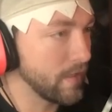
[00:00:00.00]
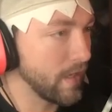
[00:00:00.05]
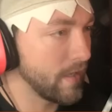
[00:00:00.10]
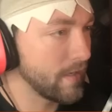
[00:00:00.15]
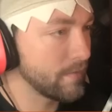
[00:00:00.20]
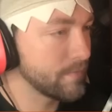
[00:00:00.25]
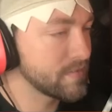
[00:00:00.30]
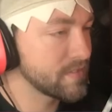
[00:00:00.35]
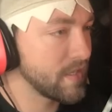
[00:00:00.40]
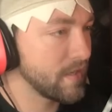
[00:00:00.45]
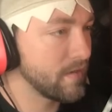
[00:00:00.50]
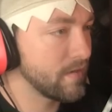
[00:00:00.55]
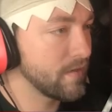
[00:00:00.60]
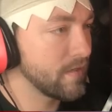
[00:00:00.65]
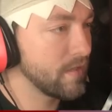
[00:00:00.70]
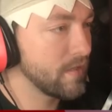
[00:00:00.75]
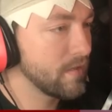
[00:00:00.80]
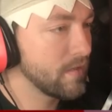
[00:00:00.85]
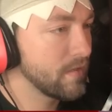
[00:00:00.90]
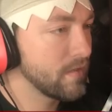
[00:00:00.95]
God, I'm
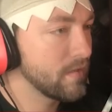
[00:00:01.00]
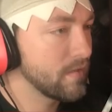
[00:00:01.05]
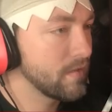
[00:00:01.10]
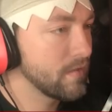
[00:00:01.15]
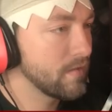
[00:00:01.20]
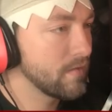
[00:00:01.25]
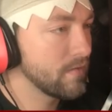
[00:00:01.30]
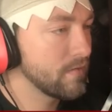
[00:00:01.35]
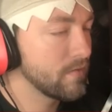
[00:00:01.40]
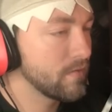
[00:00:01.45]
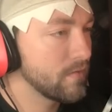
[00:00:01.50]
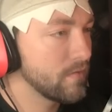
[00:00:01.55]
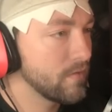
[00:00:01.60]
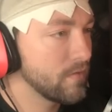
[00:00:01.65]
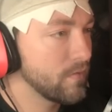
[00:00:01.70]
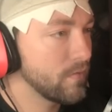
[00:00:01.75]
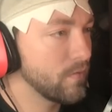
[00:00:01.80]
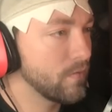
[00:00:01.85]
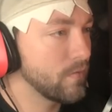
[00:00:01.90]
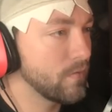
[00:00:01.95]
scared.
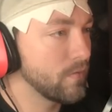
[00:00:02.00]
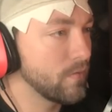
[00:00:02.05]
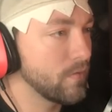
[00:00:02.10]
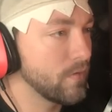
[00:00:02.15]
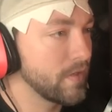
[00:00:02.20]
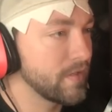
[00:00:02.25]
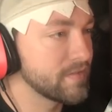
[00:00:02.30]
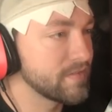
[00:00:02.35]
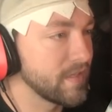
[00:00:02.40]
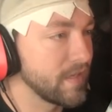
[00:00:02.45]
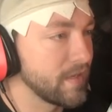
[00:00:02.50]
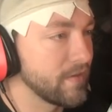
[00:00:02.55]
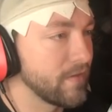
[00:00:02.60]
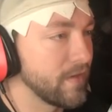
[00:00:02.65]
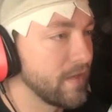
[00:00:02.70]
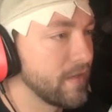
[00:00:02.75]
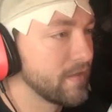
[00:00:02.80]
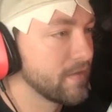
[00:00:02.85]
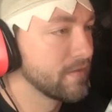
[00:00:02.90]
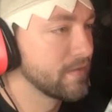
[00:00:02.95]
Oh, he's
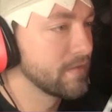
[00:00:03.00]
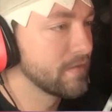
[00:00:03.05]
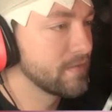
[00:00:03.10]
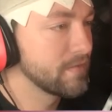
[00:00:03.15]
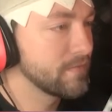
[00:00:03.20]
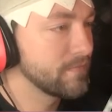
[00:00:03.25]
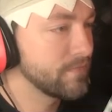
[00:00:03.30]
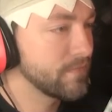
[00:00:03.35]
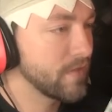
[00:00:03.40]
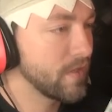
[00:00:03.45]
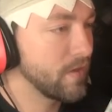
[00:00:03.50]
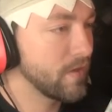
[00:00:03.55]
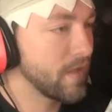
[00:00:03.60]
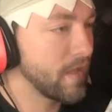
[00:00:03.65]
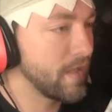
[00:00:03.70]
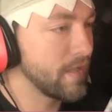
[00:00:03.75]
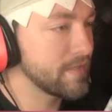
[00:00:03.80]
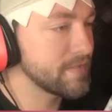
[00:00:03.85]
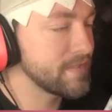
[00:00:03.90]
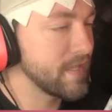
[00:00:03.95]
angry.
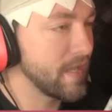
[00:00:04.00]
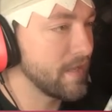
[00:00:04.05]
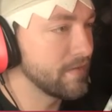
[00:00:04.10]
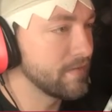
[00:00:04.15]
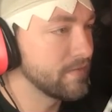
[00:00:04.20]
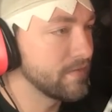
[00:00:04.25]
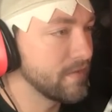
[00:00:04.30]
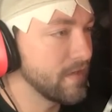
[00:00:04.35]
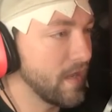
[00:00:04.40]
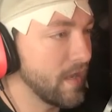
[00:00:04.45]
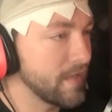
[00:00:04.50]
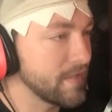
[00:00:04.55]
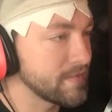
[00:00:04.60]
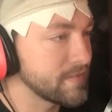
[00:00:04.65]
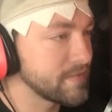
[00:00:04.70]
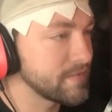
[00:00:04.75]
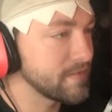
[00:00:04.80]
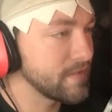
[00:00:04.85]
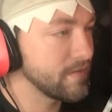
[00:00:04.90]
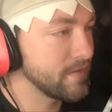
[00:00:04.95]
Okay, he's dead.
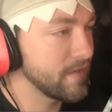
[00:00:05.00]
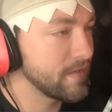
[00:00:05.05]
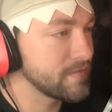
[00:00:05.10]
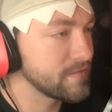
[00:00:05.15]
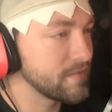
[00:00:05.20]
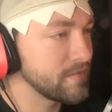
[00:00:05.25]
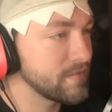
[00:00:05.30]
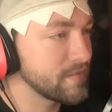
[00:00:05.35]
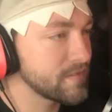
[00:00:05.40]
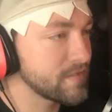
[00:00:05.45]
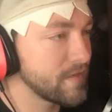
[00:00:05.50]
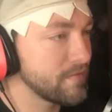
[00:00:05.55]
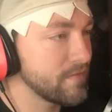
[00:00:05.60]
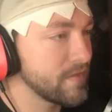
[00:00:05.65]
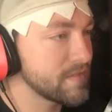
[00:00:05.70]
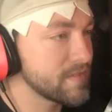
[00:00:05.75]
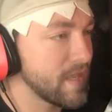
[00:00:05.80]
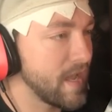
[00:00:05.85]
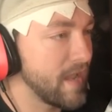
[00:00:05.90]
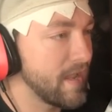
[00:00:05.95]
Nice. All right, so you just have
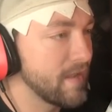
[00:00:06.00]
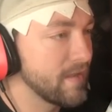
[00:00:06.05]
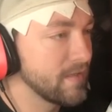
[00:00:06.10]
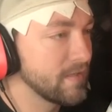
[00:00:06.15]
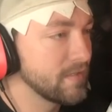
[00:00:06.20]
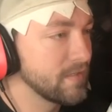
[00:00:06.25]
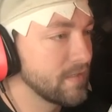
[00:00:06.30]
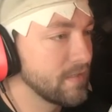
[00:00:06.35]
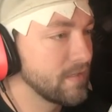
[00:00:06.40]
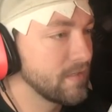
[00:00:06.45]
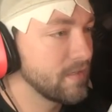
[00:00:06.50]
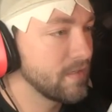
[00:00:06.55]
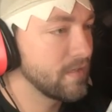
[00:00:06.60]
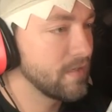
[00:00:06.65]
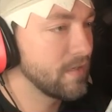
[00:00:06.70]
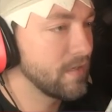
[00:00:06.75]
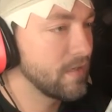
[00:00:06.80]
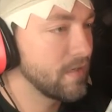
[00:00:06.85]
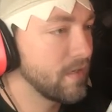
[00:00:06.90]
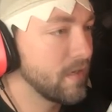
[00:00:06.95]
this guy.
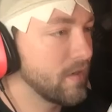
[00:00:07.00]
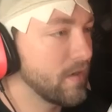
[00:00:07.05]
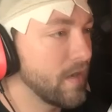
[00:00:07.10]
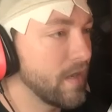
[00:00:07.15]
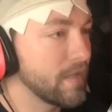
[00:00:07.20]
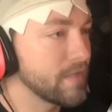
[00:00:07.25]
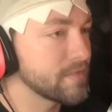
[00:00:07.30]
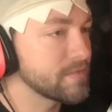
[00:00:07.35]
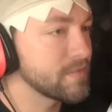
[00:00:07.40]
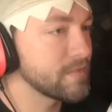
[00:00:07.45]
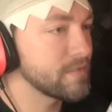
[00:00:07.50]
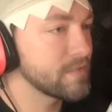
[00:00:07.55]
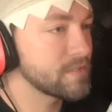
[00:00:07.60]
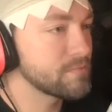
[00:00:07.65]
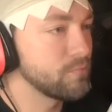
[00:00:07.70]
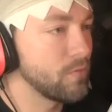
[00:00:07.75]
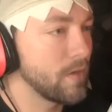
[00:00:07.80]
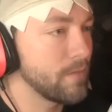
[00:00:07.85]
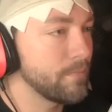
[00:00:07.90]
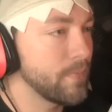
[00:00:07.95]
All right, so
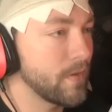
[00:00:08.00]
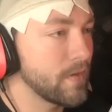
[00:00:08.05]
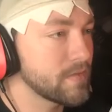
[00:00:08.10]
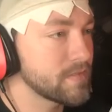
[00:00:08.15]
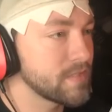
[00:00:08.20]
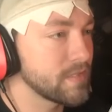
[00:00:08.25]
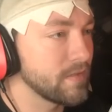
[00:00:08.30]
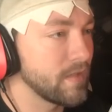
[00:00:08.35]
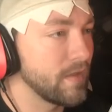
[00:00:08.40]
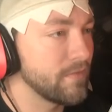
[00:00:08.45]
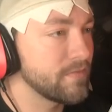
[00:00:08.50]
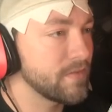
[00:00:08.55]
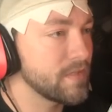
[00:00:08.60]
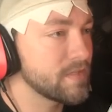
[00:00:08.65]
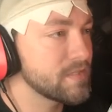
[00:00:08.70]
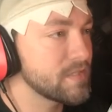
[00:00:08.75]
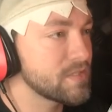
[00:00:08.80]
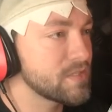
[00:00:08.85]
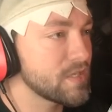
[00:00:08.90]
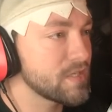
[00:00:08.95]
there's one person left.
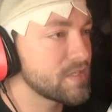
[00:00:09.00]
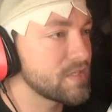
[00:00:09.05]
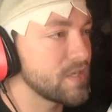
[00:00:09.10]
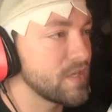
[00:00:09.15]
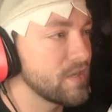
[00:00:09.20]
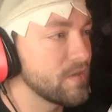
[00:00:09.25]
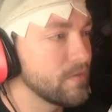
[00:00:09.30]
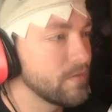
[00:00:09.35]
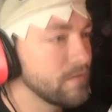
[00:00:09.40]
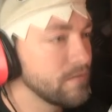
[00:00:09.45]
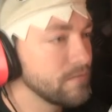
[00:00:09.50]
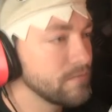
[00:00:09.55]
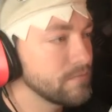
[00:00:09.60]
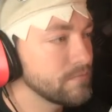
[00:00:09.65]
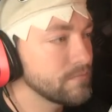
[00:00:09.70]
Is it just you?